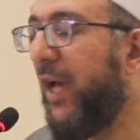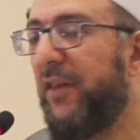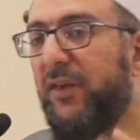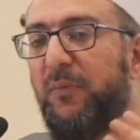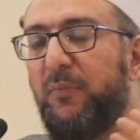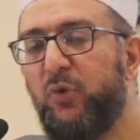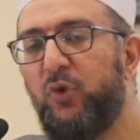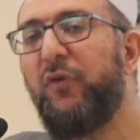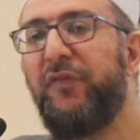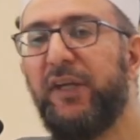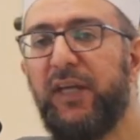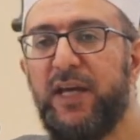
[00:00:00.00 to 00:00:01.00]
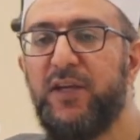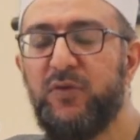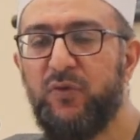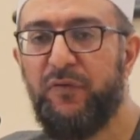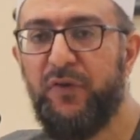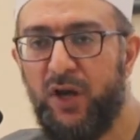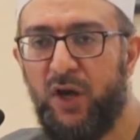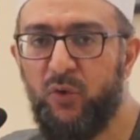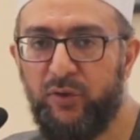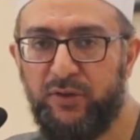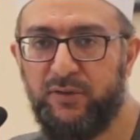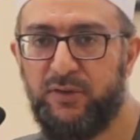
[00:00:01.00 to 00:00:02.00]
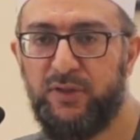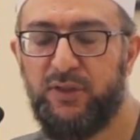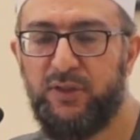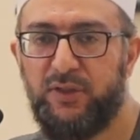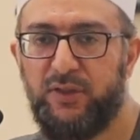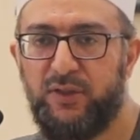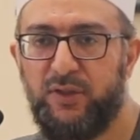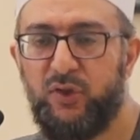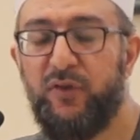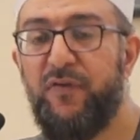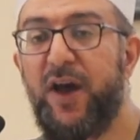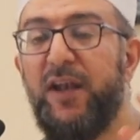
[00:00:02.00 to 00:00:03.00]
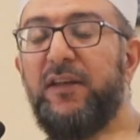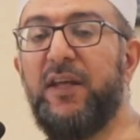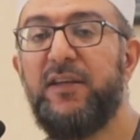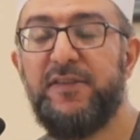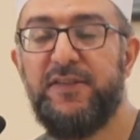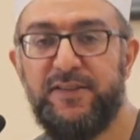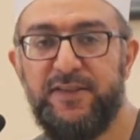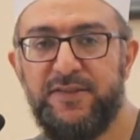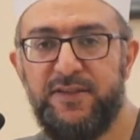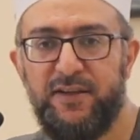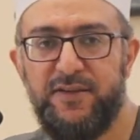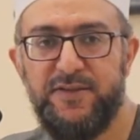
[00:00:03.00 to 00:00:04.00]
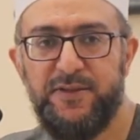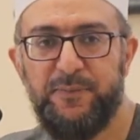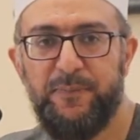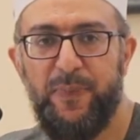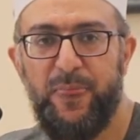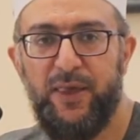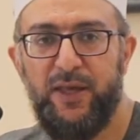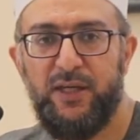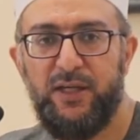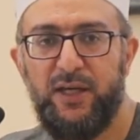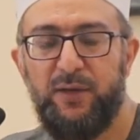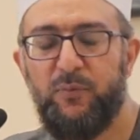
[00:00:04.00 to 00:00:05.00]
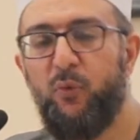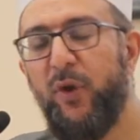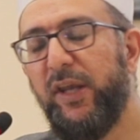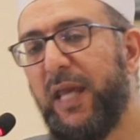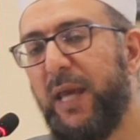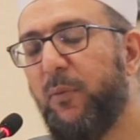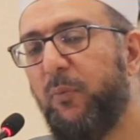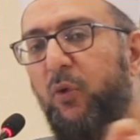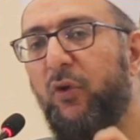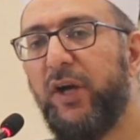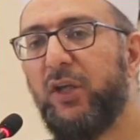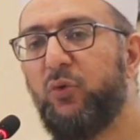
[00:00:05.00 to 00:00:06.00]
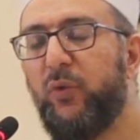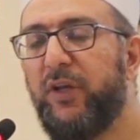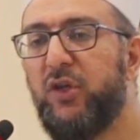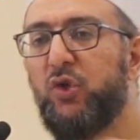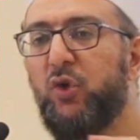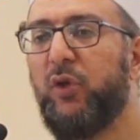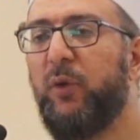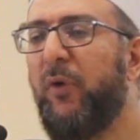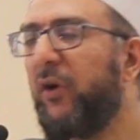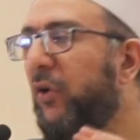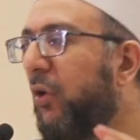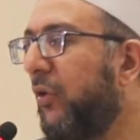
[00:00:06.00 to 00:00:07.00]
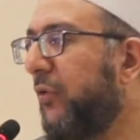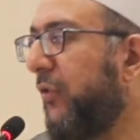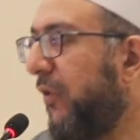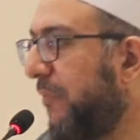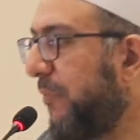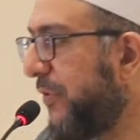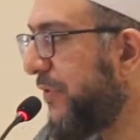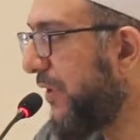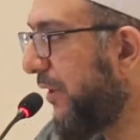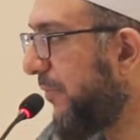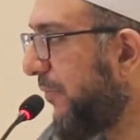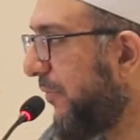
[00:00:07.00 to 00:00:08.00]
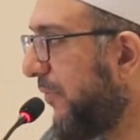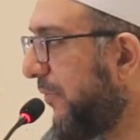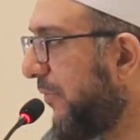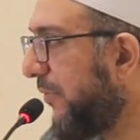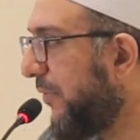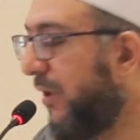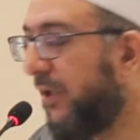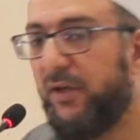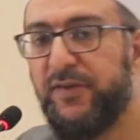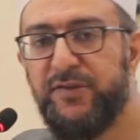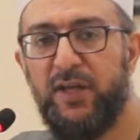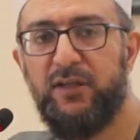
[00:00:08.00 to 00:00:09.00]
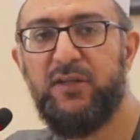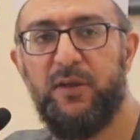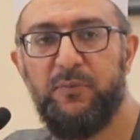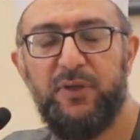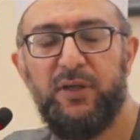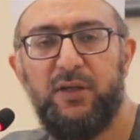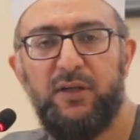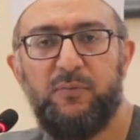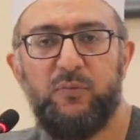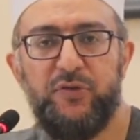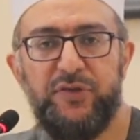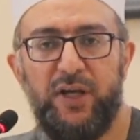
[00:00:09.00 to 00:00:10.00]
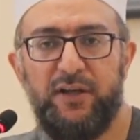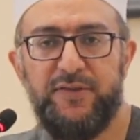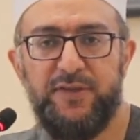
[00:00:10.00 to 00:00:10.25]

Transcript: and then prove the case for Fir'aun, to validate his existence. But when it came a point when they saw the miracles of Musa, Allah sent him Musa alayhi